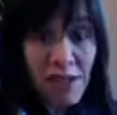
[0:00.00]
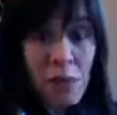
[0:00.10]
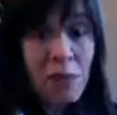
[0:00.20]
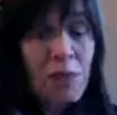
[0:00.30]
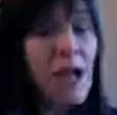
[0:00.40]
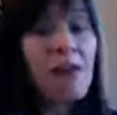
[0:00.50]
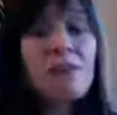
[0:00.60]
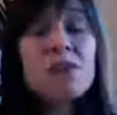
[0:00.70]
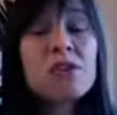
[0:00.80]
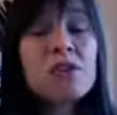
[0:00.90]
where we have
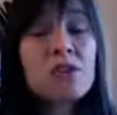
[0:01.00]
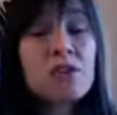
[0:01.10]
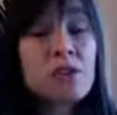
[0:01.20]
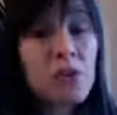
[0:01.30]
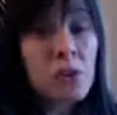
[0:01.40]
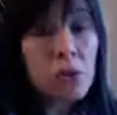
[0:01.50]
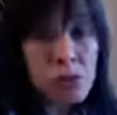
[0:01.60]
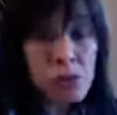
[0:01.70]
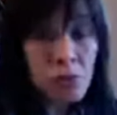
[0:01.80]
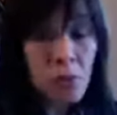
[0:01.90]
no
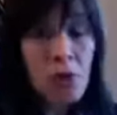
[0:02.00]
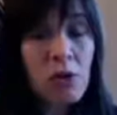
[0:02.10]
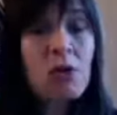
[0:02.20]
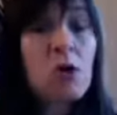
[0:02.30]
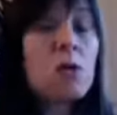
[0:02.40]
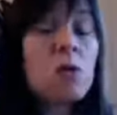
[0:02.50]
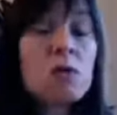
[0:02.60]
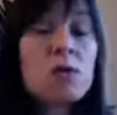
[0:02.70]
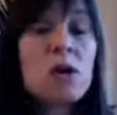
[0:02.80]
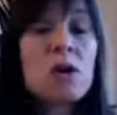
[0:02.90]
support or
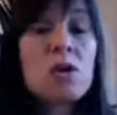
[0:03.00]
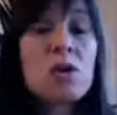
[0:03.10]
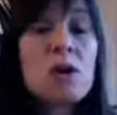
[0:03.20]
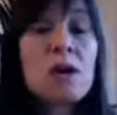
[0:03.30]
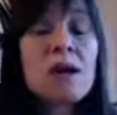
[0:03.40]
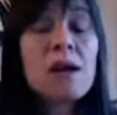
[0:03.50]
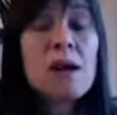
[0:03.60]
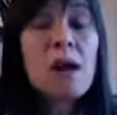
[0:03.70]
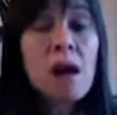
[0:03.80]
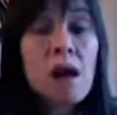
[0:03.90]
no
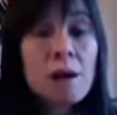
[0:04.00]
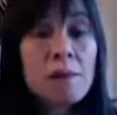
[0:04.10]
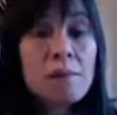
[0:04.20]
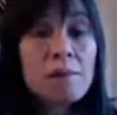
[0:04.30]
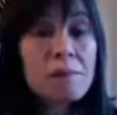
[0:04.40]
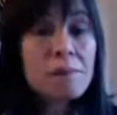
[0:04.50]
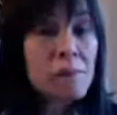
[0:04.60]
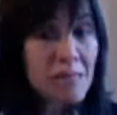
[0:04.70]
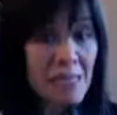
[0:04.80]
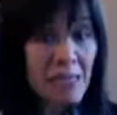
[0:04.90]

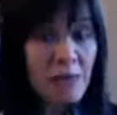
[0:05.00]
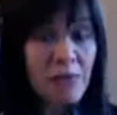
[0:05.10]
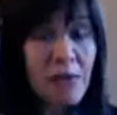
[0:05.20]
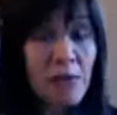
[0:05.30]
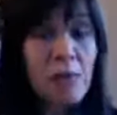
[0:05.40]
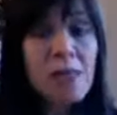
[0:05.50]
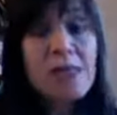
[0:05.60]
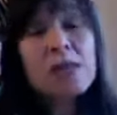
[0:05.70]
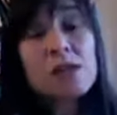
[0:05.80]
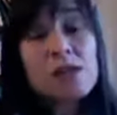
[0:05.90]
belief that we
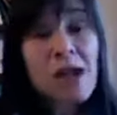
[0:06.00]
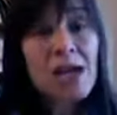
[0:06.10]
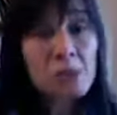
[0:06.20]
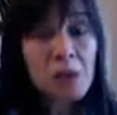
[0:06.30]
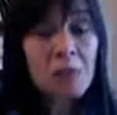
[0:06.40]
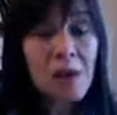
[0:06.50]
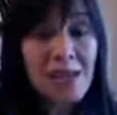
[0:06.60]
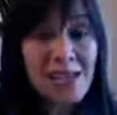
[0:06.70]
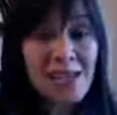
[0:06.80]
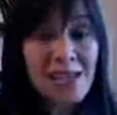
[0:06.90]
can attract more
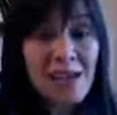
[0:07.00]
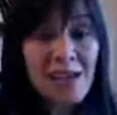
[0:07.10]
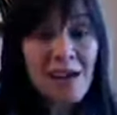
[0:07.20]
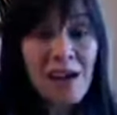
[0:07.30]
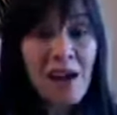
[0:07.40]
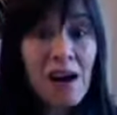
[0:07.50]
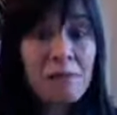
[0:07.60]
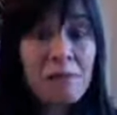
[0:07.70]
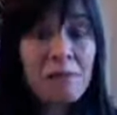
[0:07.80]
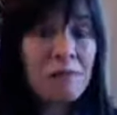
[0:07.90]
money,
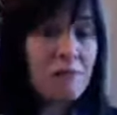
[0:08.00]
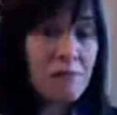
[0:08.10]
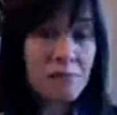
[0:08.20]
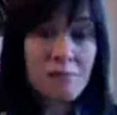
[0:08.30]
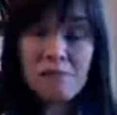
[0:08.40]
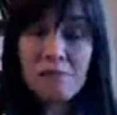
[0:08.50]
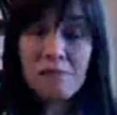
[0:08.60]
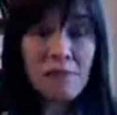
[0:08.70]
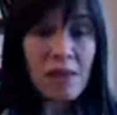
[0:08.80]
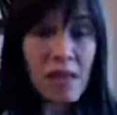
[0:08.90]

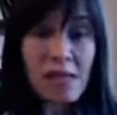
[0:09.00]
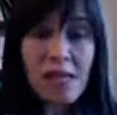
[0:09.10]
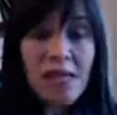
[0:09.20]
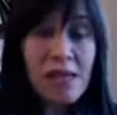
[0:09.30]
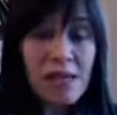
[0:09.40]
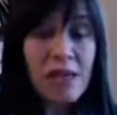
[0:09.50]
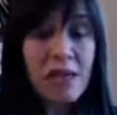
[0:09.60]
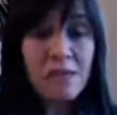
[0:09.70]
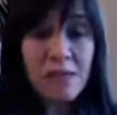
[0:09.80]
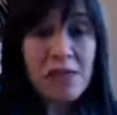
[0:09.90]
in a
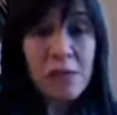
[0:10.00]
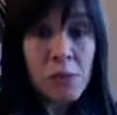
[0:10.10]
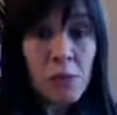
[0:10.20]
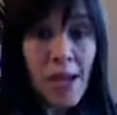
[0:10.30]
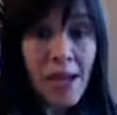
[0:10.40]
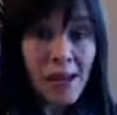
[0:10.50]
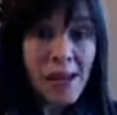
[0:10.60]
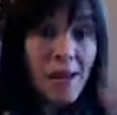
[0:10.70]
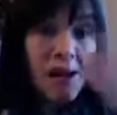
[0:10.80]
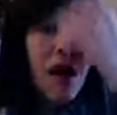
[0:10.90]
feasible way,
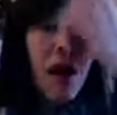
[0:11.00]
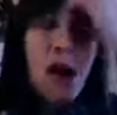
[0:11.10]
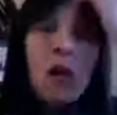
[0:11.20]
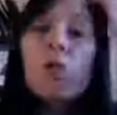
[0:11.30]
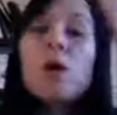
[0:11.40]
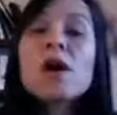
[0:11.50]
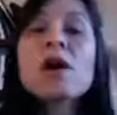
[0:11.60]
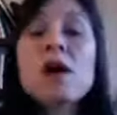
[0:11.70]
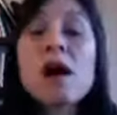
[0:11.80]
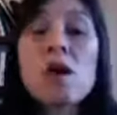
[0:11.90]
we're going to